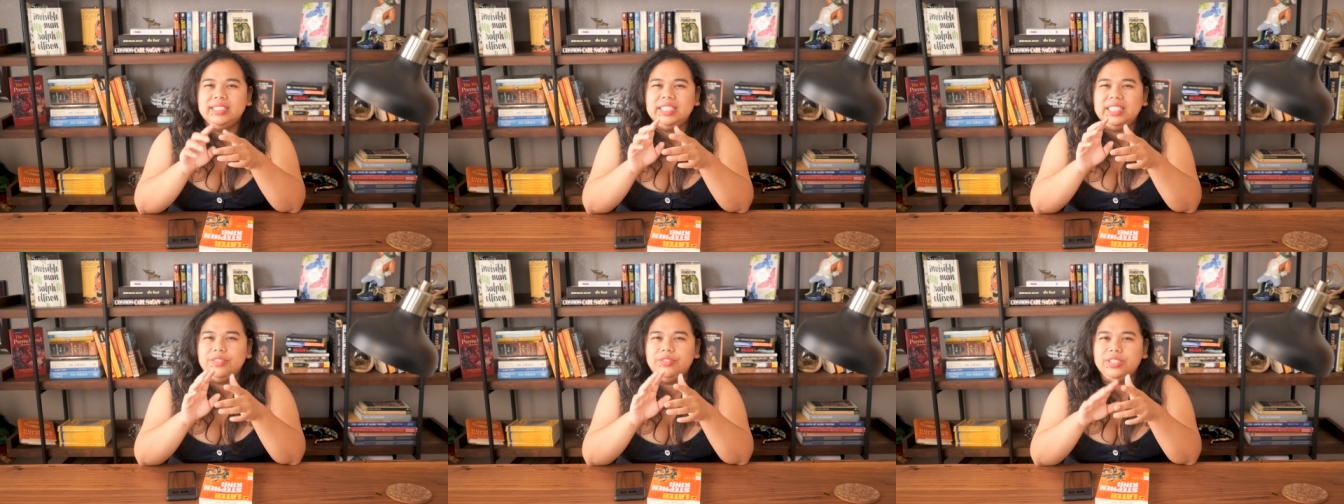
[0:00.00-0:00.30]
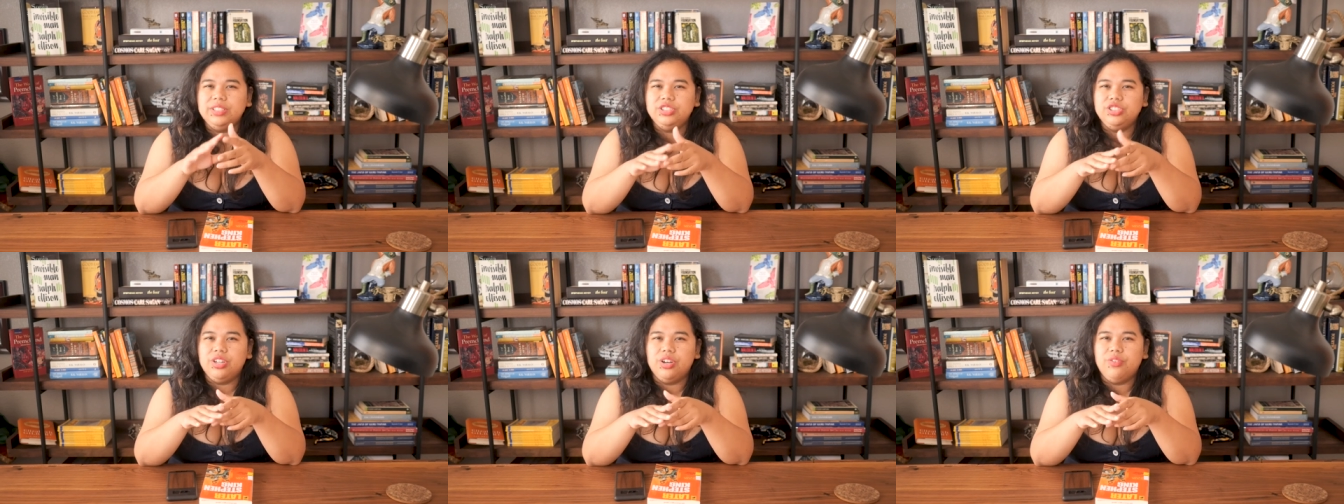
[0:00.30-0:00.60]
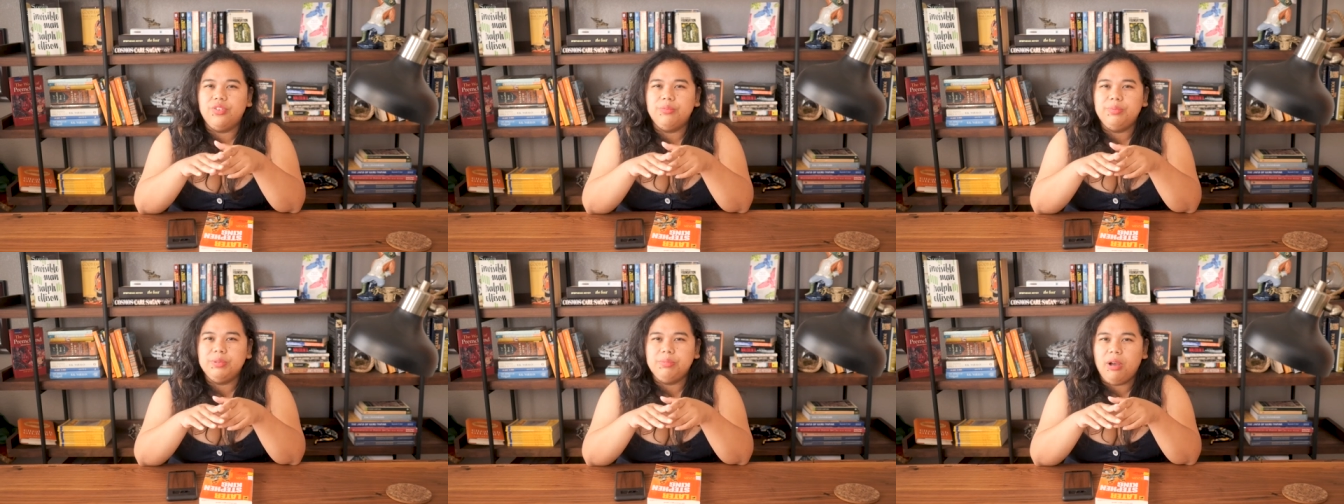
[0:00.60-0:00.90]
TV show
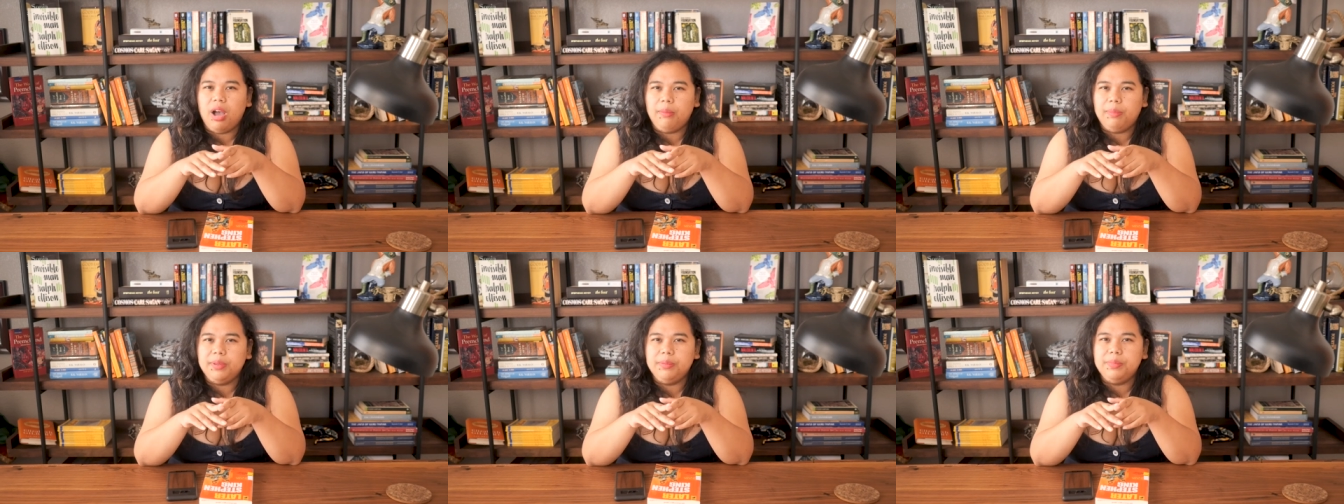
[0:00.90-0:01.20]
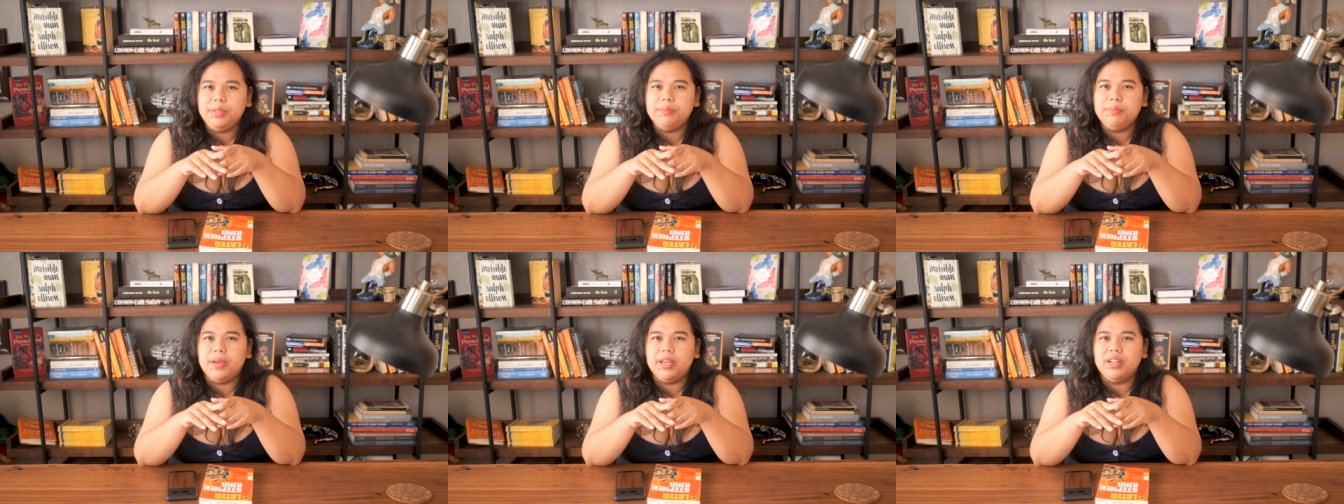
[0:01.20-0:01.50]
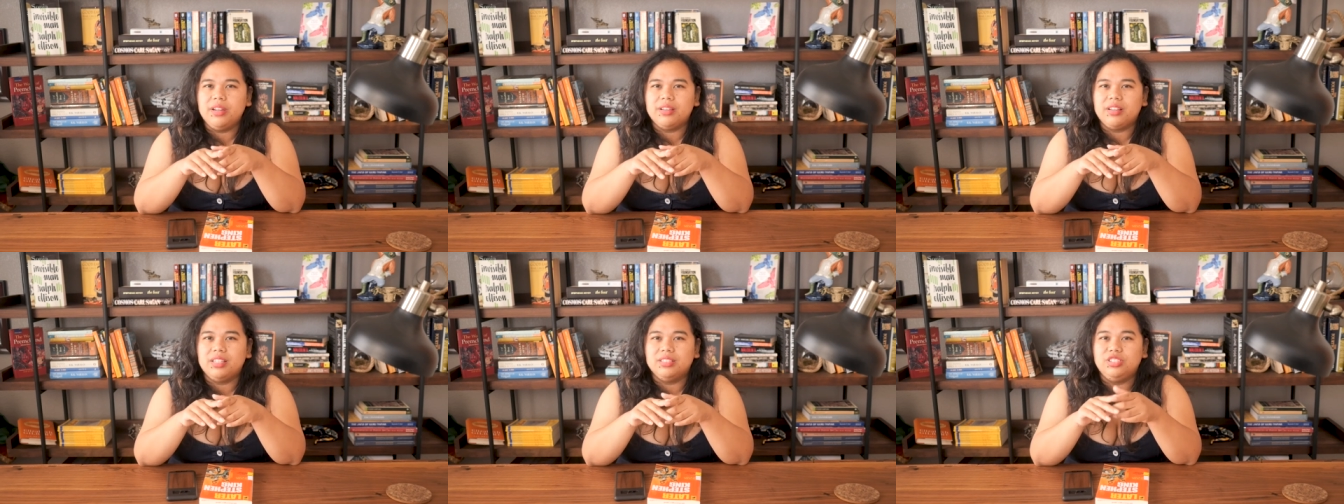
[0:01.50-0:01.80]
will be probably be
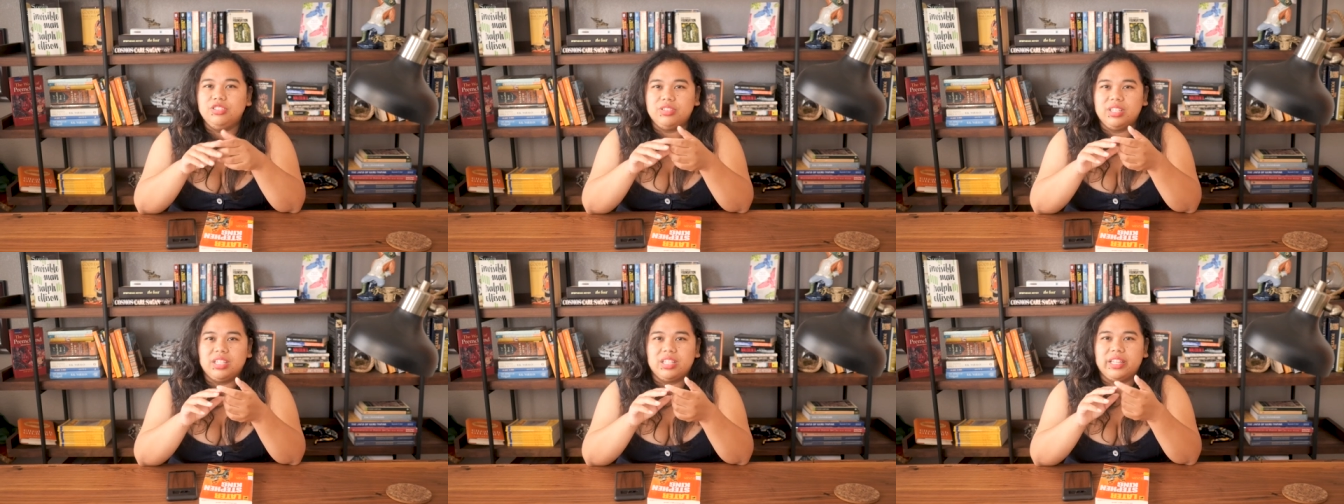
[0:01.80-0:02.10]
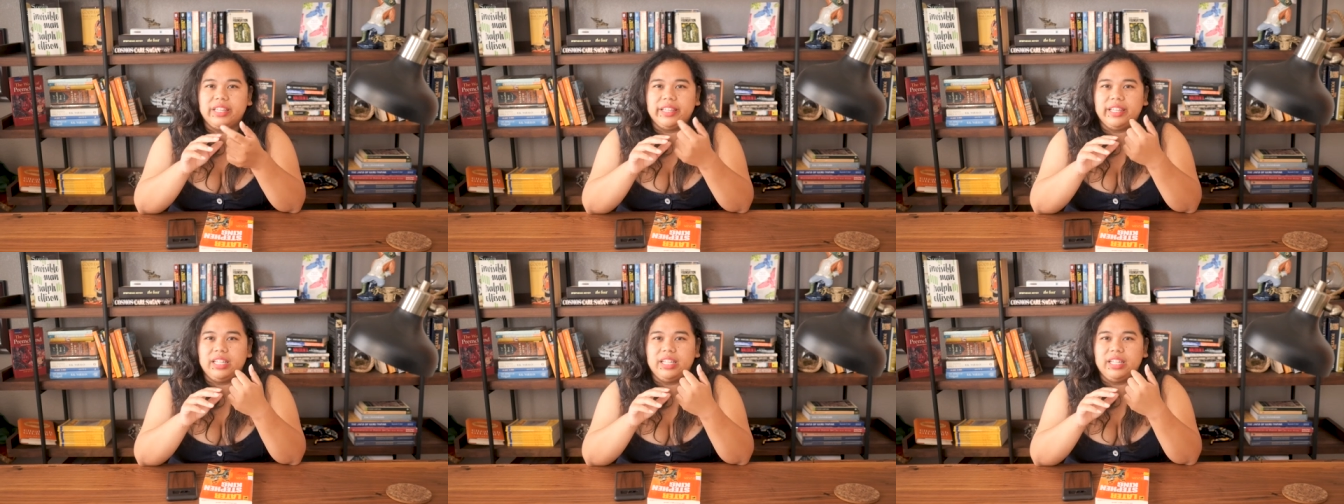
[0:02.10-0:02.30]
better because you can